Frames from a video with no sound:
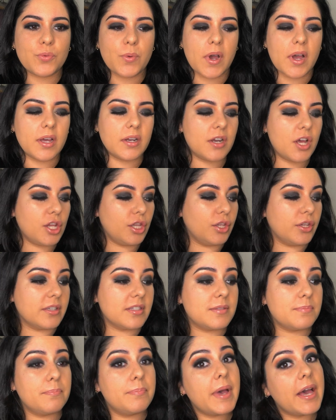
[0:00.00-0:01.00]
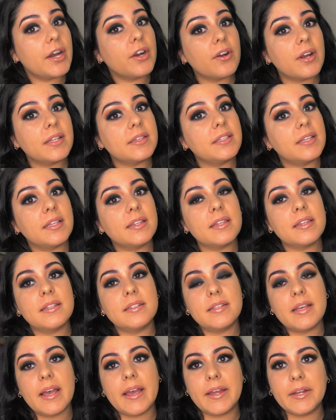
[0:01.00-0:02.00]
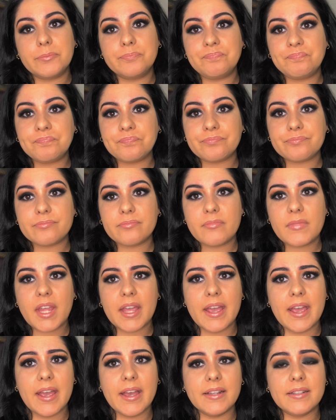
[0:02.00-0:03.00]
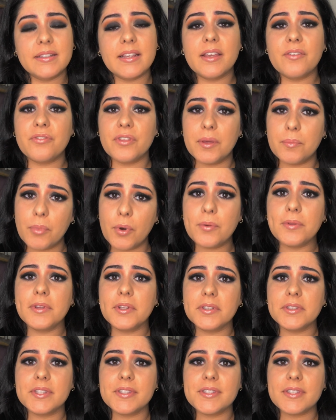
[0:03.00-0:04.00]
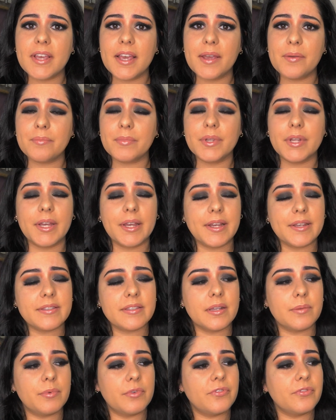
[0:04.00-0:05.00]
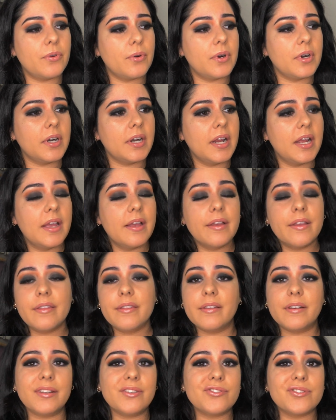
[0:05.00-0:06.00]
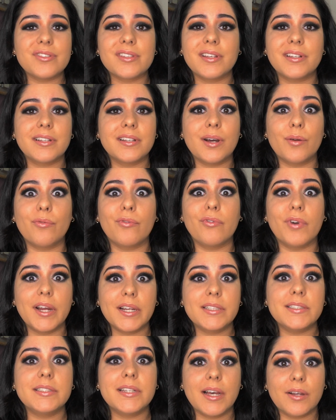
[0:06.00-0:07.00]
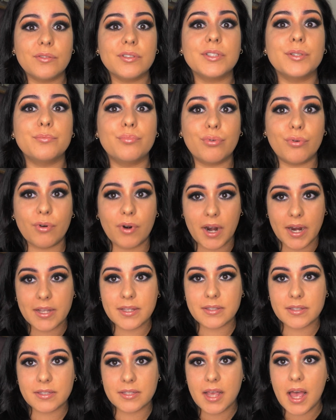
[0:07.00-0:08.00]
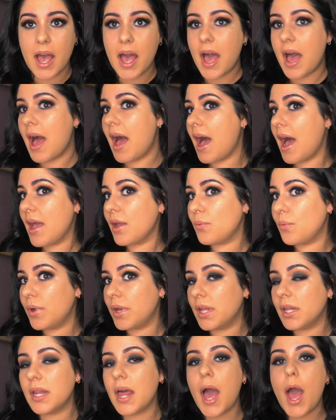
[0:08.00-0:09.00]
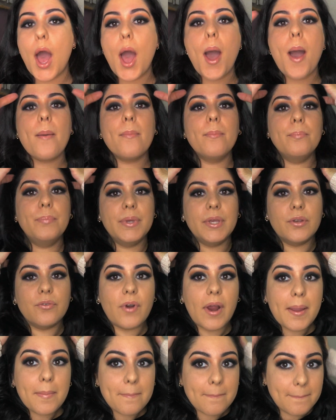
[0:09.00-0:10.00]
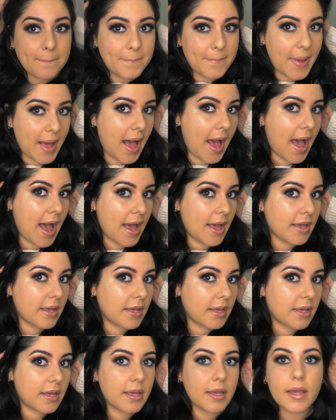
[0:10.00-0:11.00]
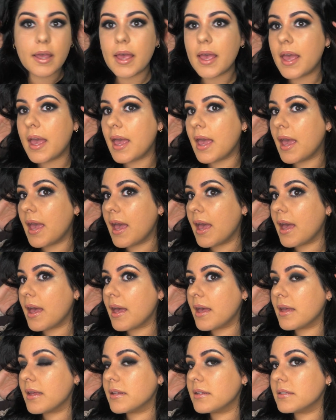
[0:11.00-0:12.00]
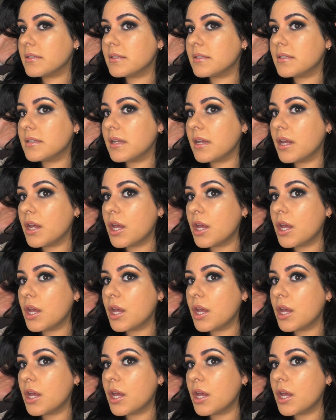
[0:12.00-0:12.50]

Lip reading: one looks better at the end of the day. And if they both look the same, like I said before, then it's just gonna come right down to price. I will be right back, and